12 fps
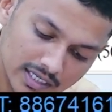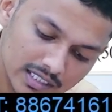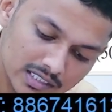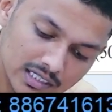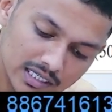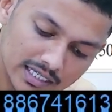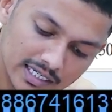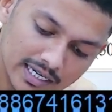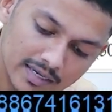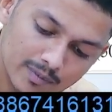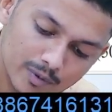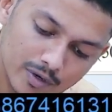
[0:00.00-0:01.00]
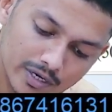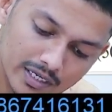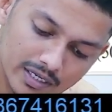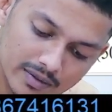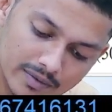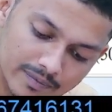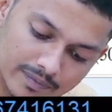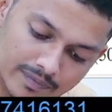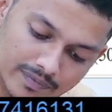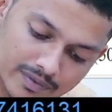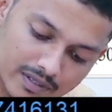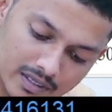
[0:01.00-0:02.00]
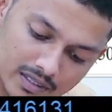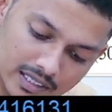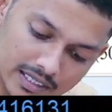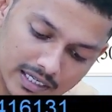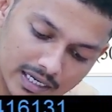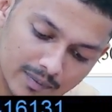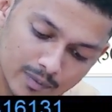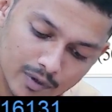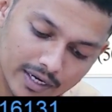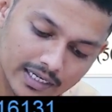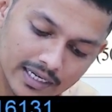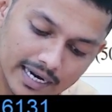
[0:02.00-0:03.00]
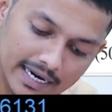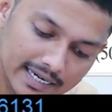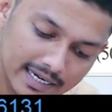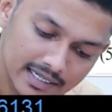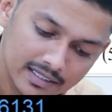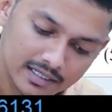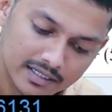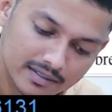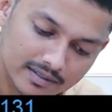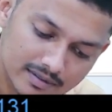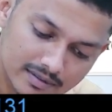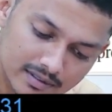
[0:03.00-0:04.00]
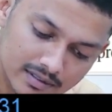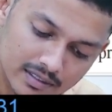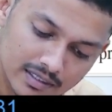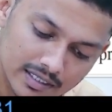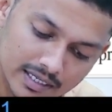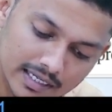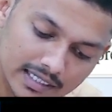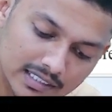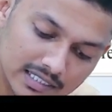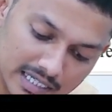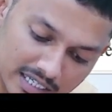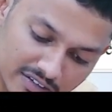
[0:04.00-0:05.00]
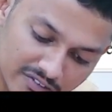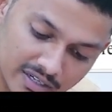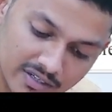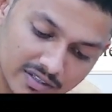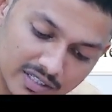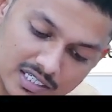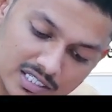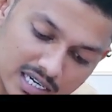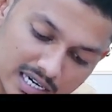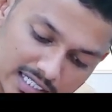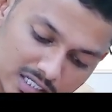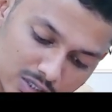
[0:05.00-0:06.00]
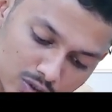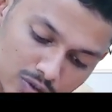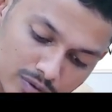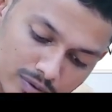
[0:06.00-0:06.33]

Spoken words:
39.883. Here it is 35. This is the less, no,